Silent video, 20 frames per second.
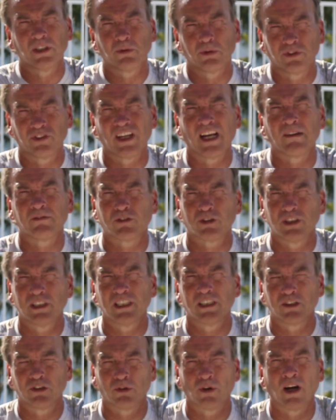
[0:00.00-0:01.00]
it was after
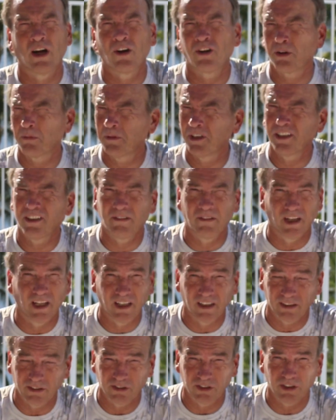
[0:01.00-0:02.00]
he had drowned him
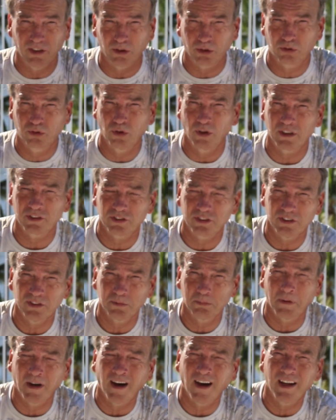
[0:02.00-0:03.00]
and you know, crushed
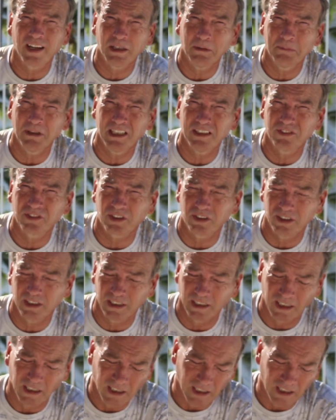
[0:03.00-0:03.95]
his body basically.